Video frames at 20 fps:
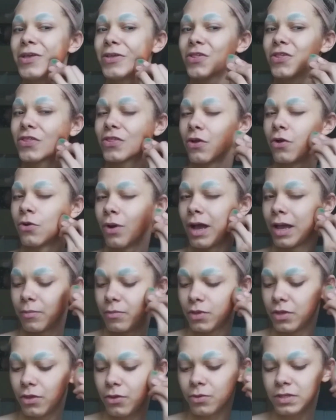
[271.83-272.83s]
So
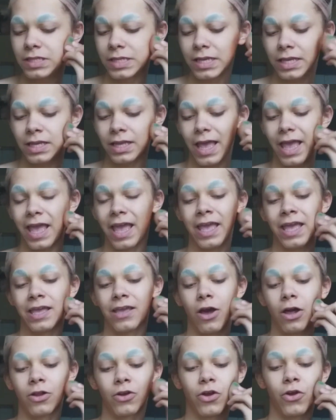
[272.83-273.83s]
I'm using a
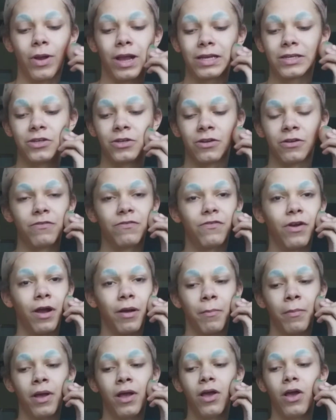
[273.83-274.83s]
color corrector
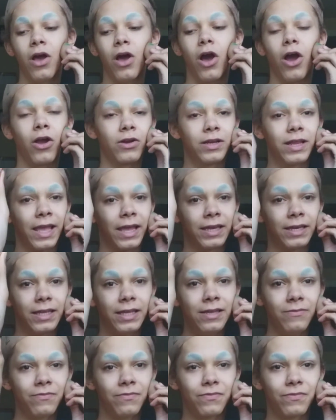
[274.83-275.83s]
from Hard
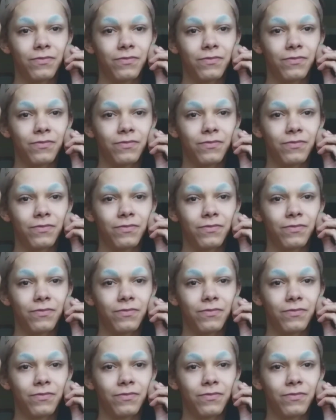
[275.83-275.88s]
Candy